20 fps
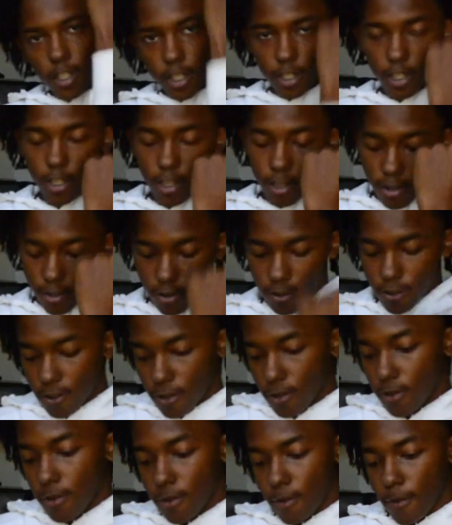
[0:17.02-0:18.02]
Yo,
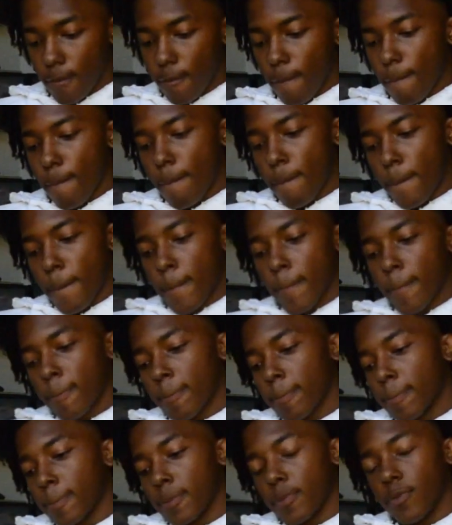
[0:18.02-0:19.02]

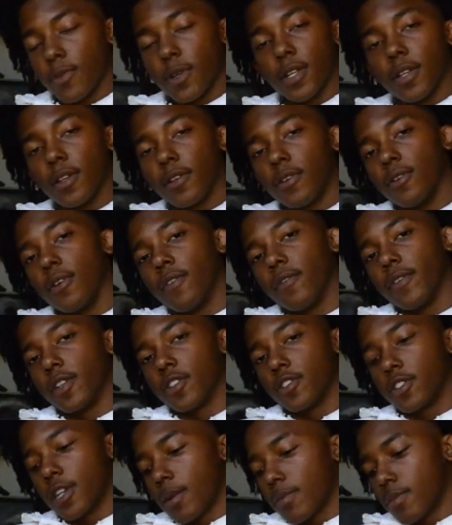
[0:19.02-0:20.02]
what it do? I'm gonna
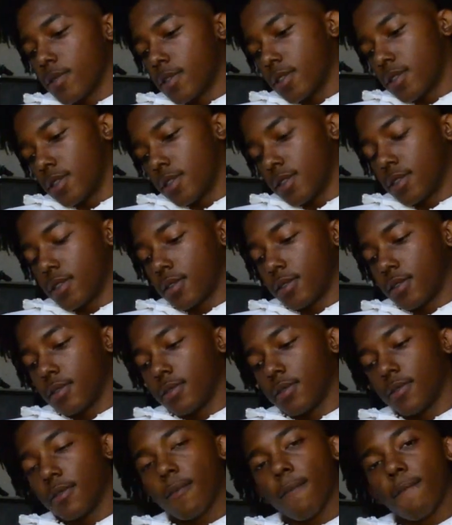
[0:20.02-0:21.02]
drop a
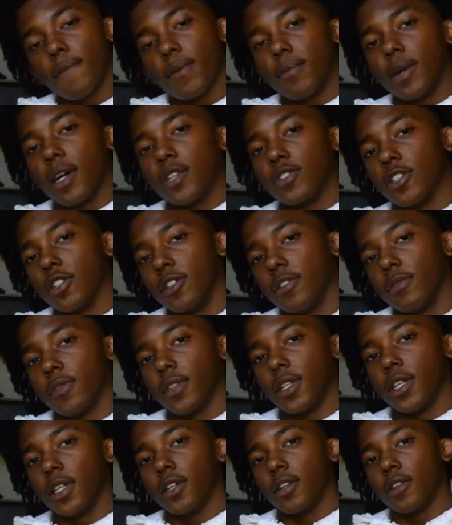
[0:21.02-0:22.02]
football drill
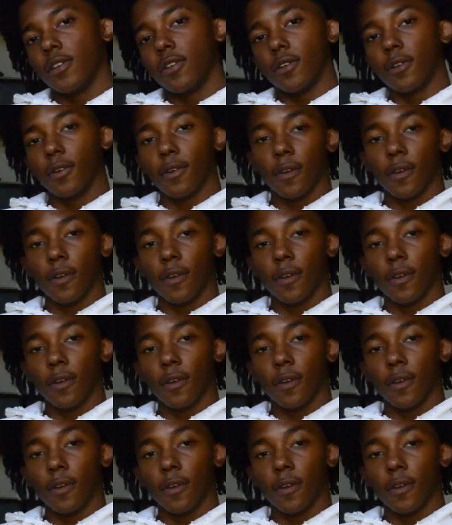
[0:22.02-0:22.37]
video